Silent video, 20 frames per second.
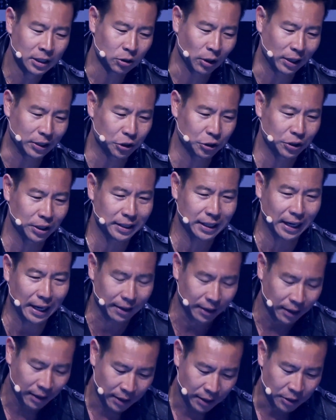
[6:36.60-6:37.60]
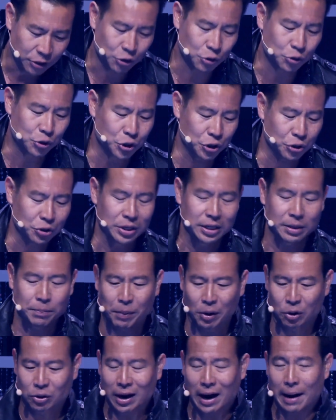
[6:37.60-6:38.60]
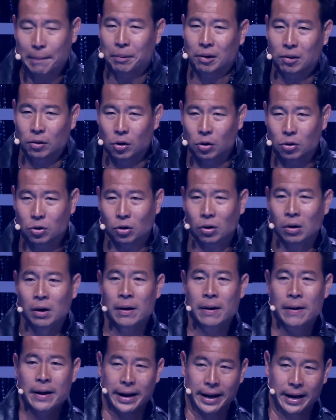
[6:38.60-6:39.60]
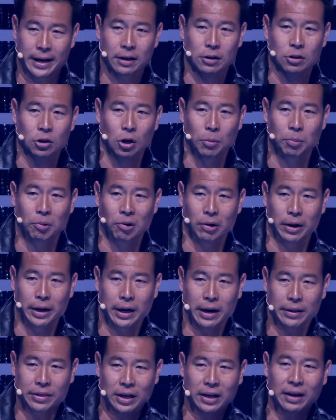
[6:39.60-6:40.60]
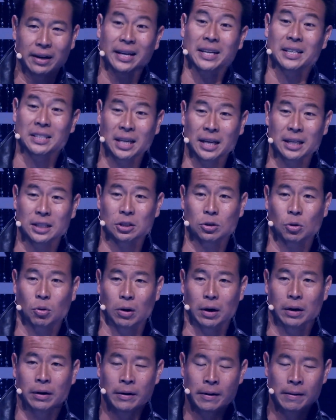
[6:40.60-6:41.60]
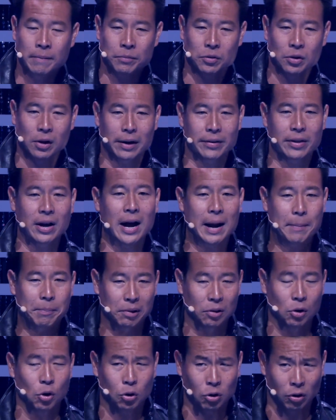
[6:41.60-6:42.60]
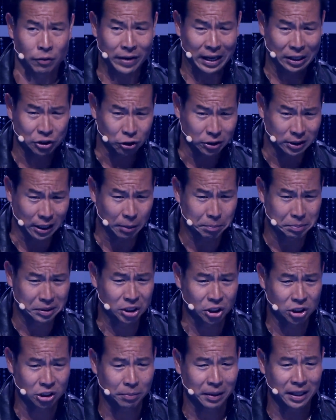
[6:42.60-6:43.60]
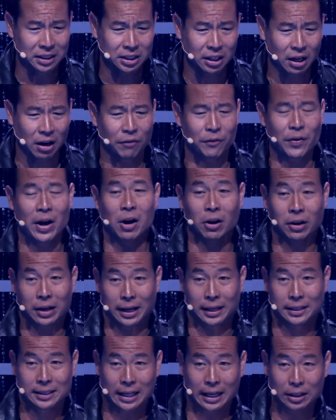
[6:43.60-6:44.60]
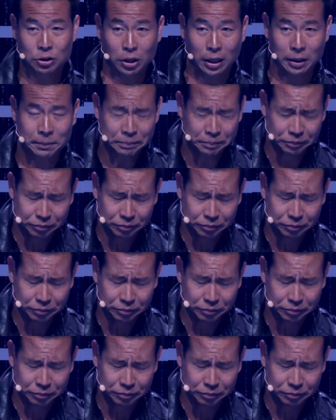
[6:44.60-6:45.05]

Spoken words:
So I do think that you do need both hyper-local and global, and I think it like a tennis court. A lot of the hyper-local investors, I'd position myself, Helga, et cetera,